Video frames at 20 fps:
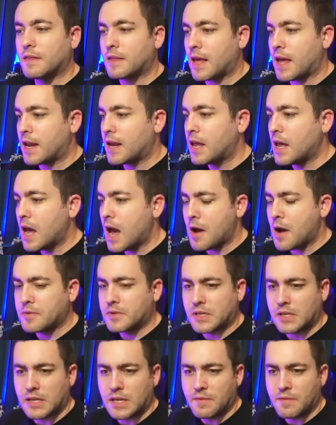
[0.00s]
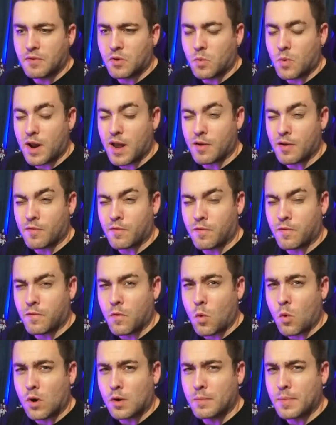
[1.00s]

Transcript: that I was going to give it away at four,